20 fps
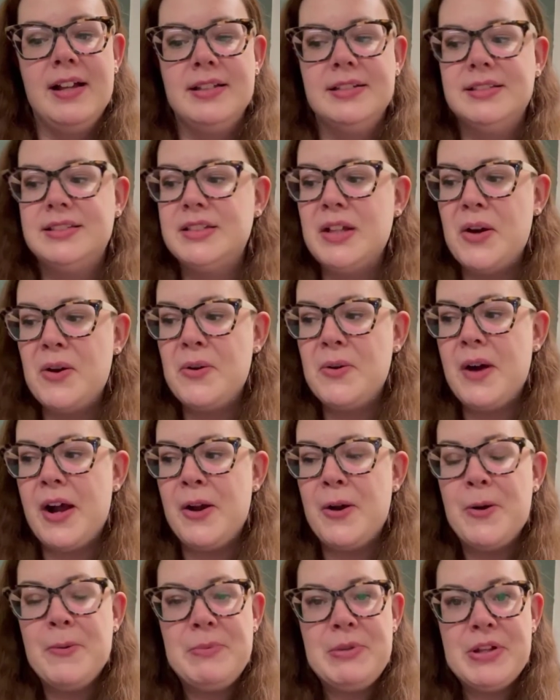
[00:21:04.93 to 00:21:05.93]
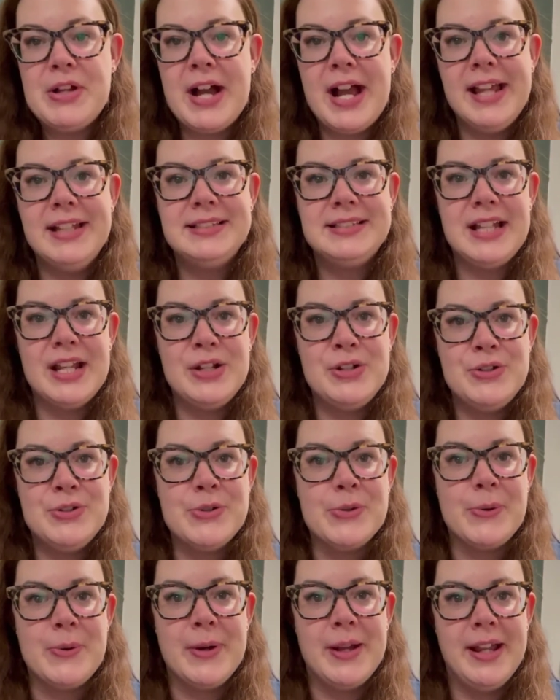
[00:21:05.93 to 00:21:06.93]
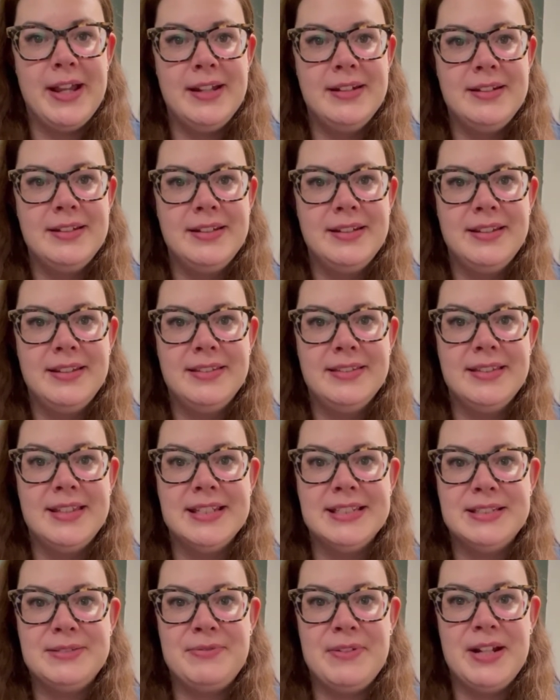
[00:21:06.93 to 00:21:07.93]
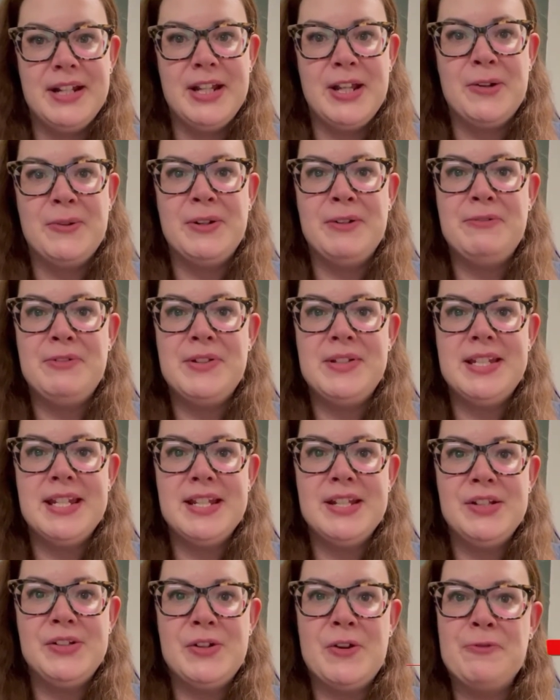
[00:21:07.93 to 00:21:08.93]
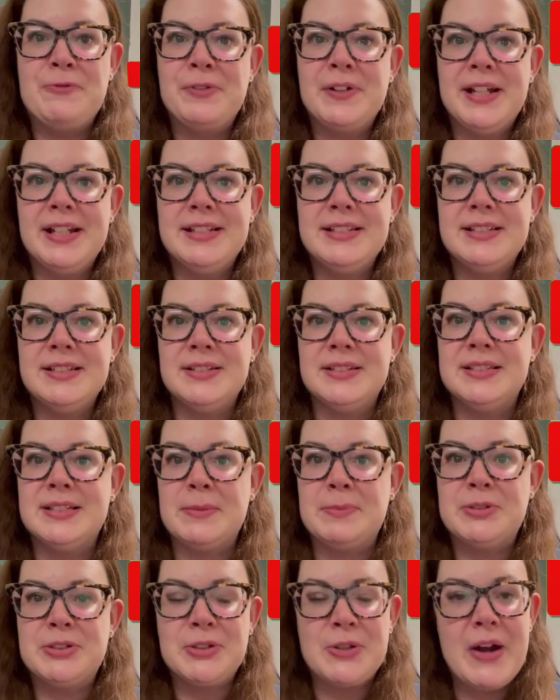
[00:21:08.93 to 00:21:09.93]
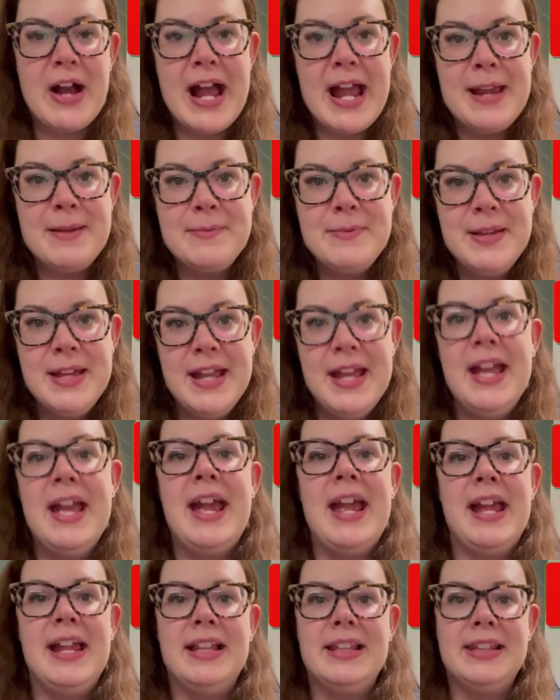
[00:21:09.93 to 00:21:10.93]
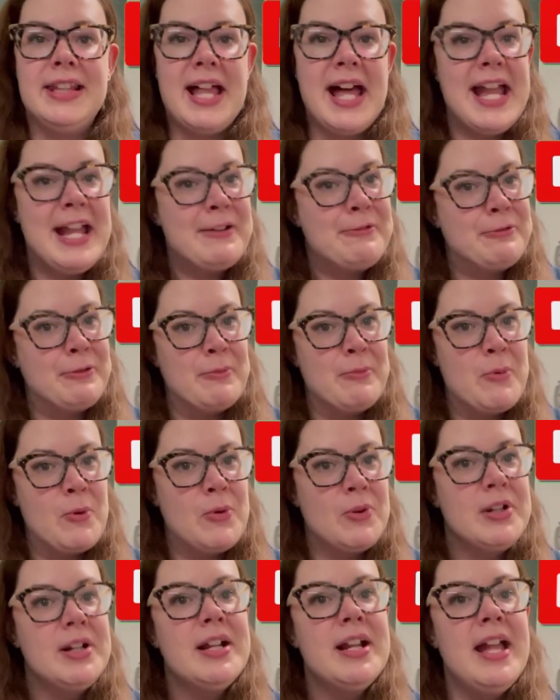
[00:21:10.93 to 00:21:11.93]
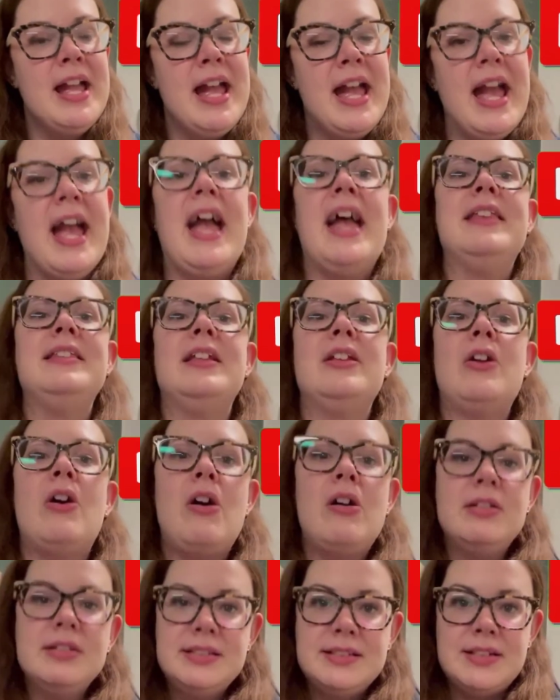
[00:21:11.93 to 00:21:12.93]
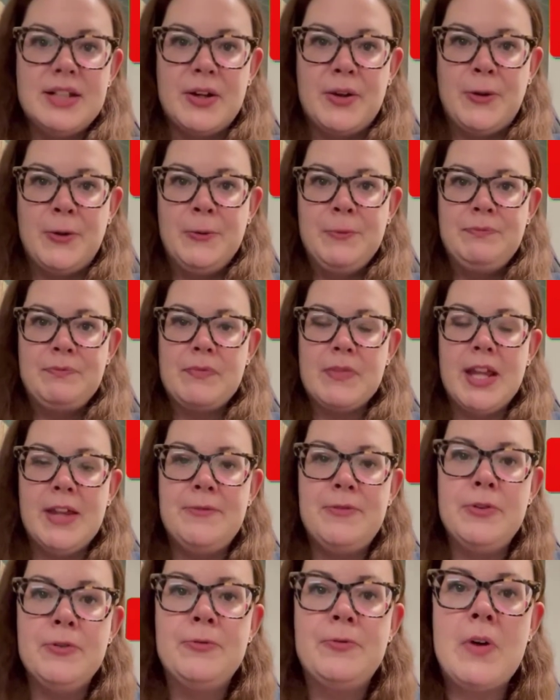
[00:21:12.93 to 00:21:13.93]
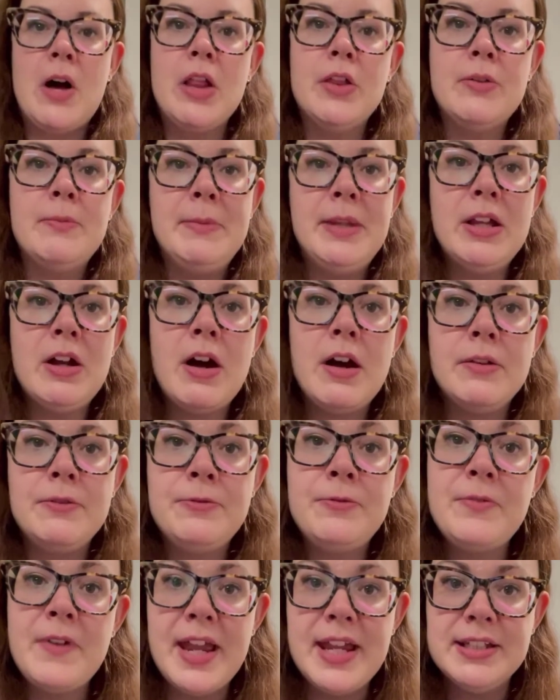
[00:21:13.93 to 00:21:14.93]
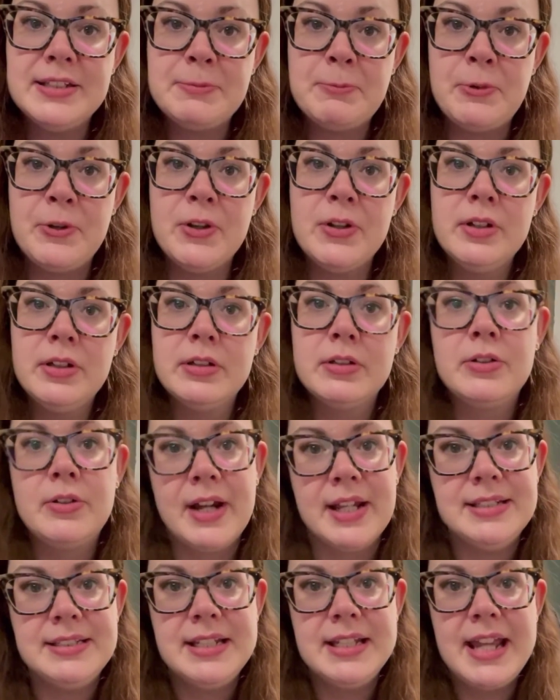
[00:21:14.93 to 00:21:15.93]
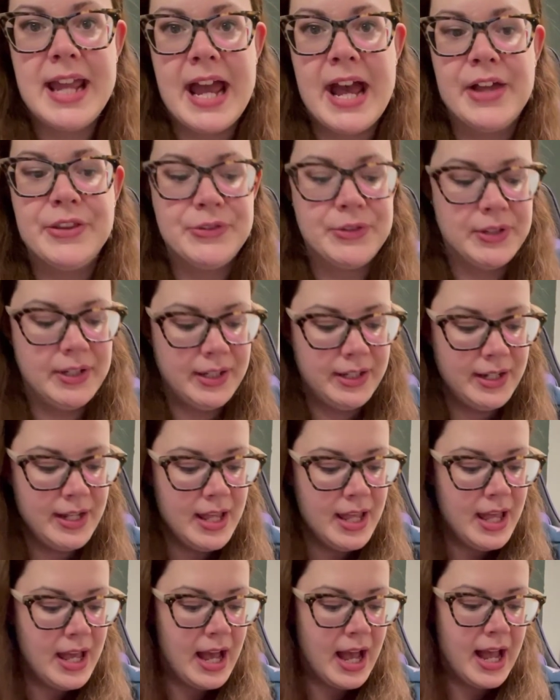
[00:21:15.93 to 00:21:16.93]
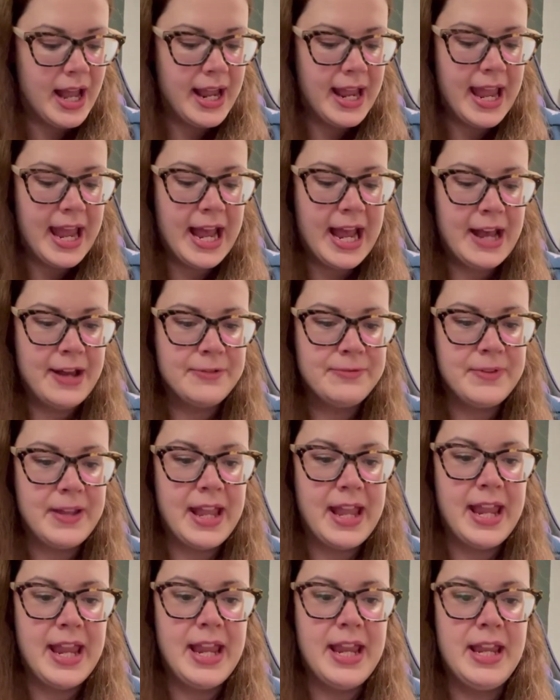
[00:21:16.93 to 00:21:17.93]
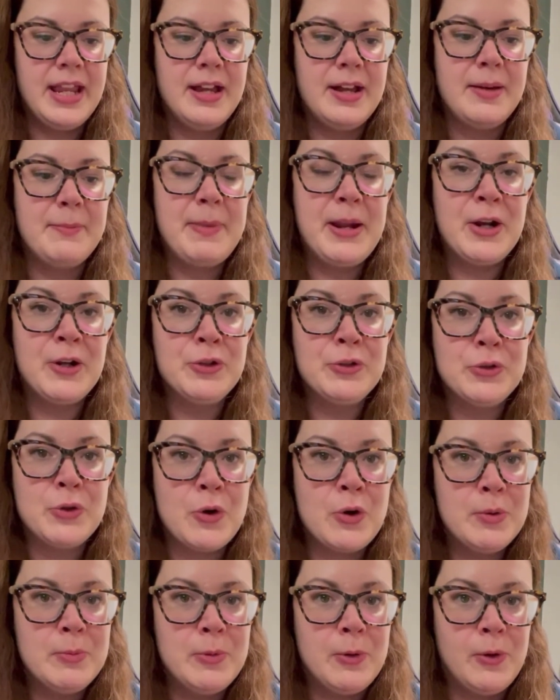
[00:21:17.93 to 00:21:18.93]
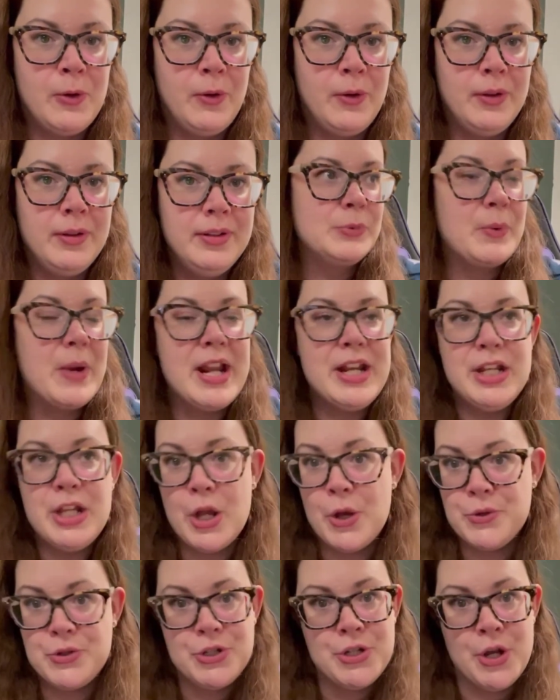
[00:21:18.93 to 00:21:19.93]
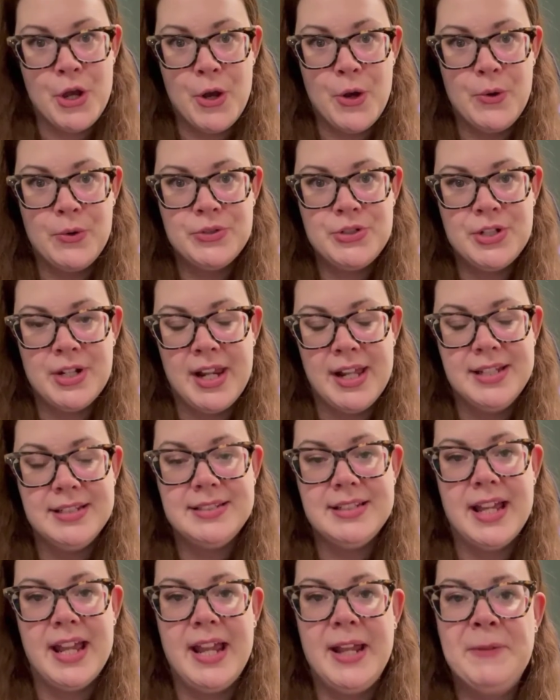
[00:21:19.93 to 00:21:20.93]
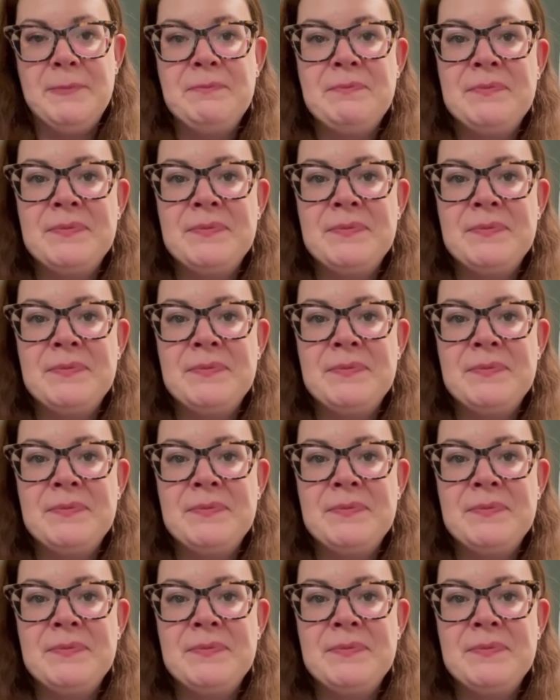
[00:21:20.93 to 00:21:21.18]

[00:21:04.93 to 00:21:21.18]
So I hope you guys enjoyed this video, and if you did, don't forget to subscribe and like for more. And then also, if you follow me on Facebook, Crazy Catherine, I have a paranormal radio show, should I say.